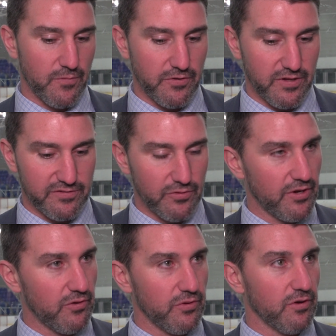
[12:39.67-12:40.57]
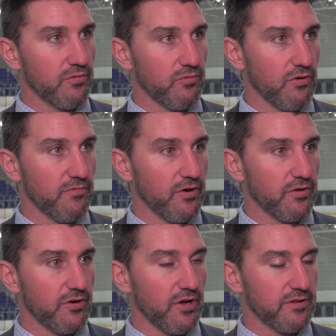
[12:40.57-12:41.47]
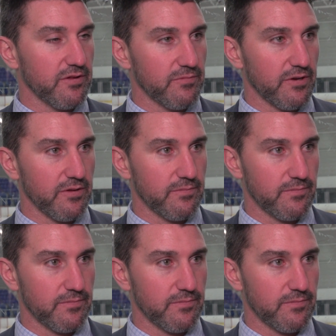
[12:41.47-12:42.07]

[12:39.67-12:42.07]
our D zone out, we were a very good hockey team tonight.